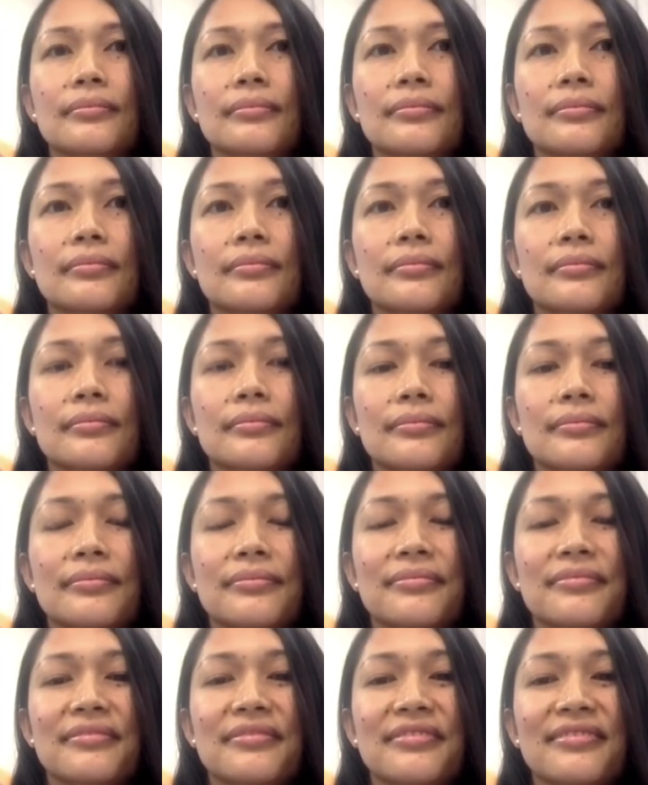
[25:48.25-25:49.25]

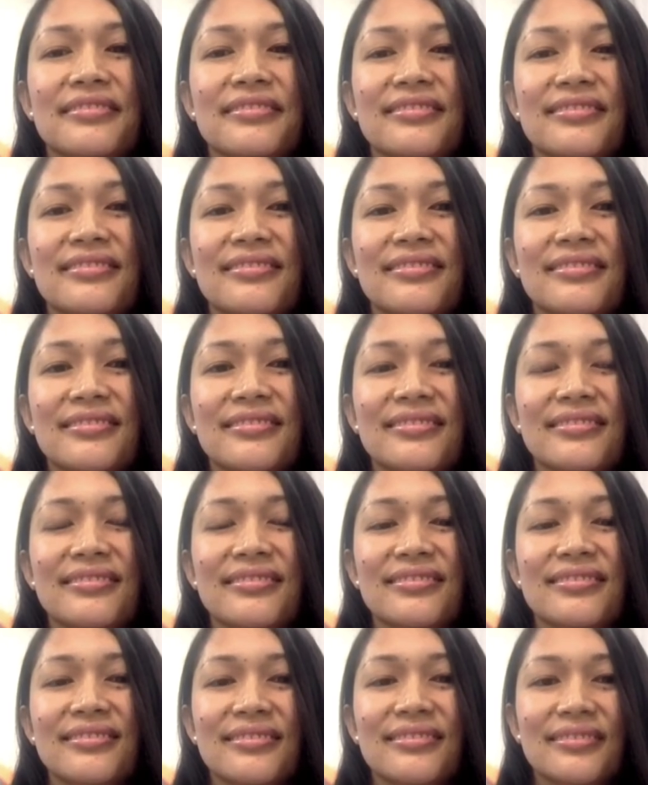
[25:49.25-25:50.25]

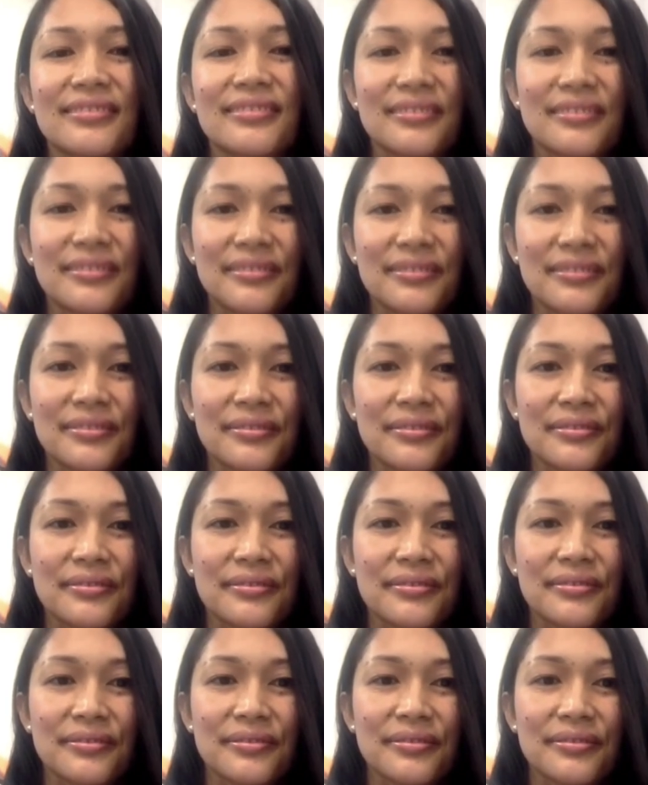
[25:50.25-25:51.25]

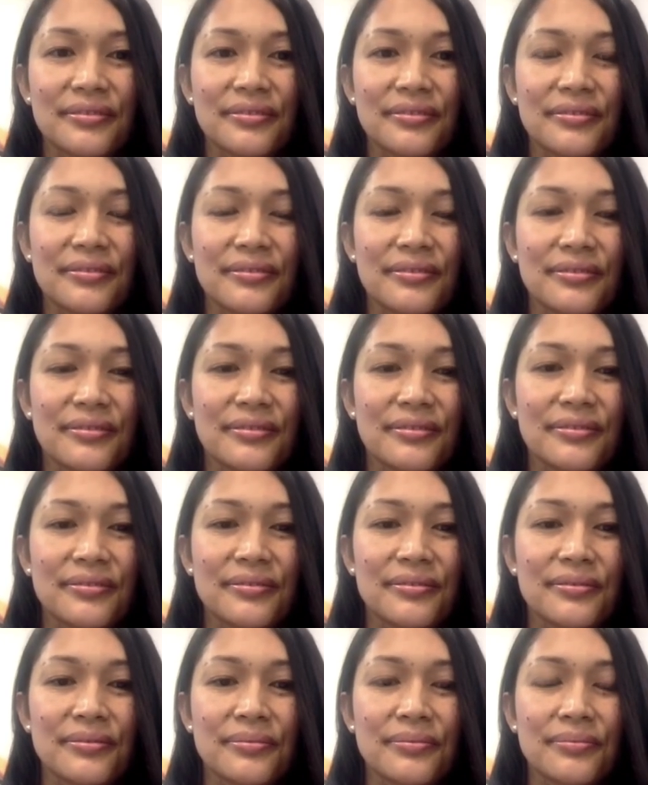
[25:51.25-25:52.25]

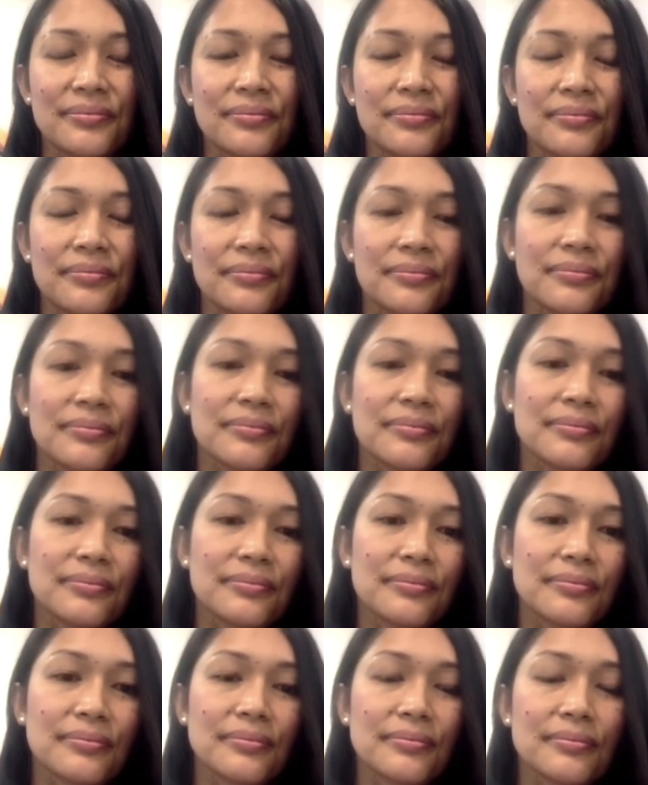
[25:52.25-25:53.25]

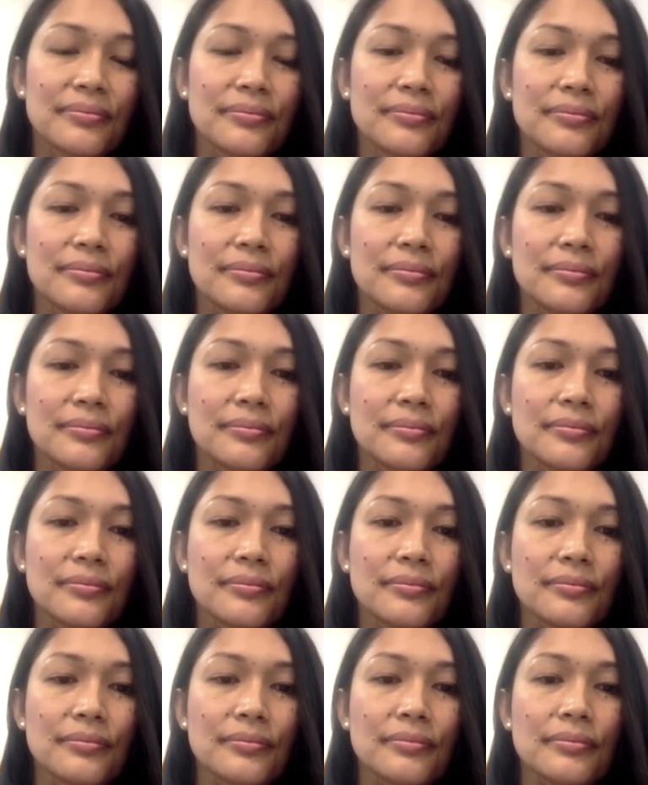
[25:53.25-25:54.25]

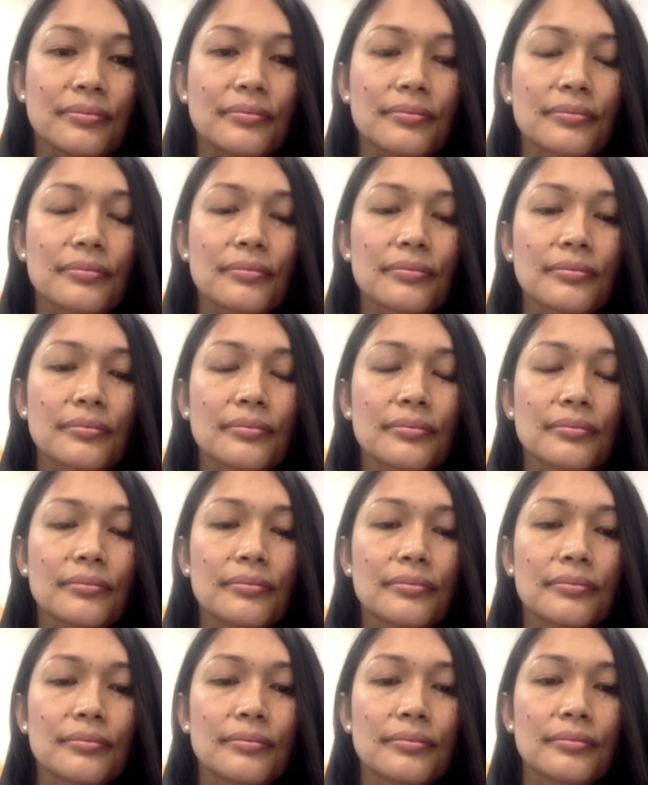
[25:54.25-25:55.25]

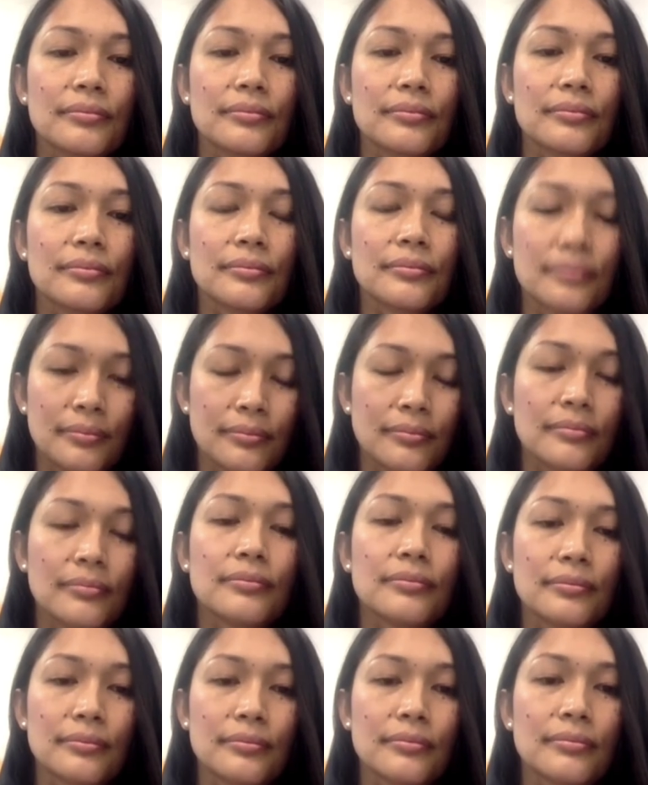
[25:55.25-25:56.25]
This person isn't speaking.